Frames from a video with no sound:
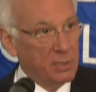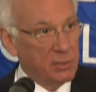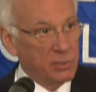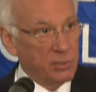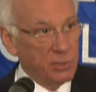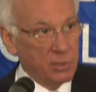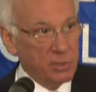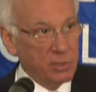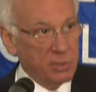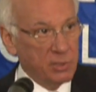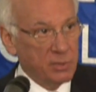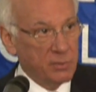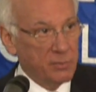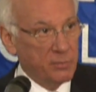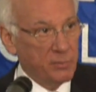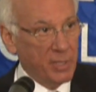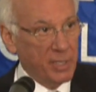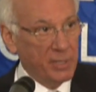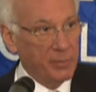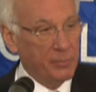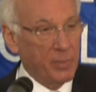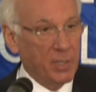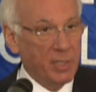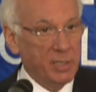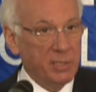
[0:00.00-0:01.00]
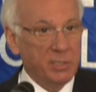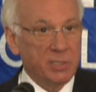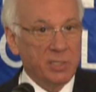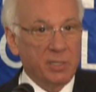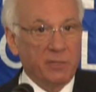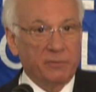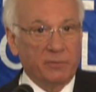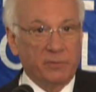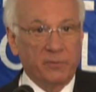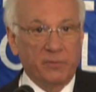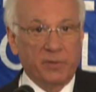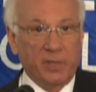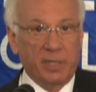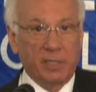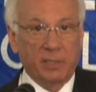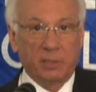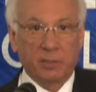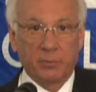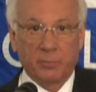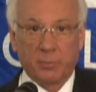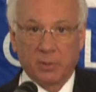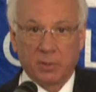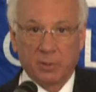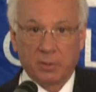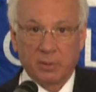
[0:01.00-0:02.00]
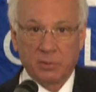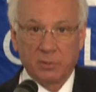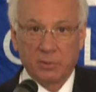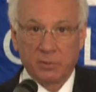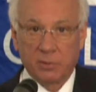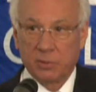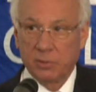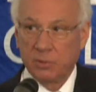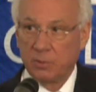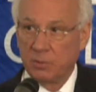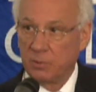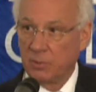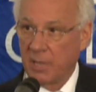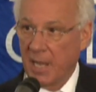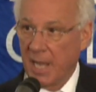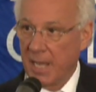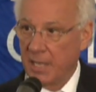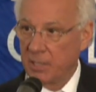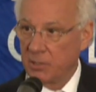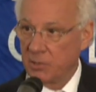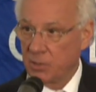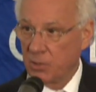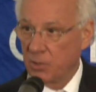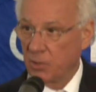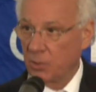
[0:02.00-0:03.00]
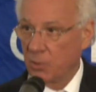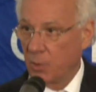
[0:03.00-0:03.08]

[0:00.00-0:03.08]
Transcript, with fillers: just made myself available to answer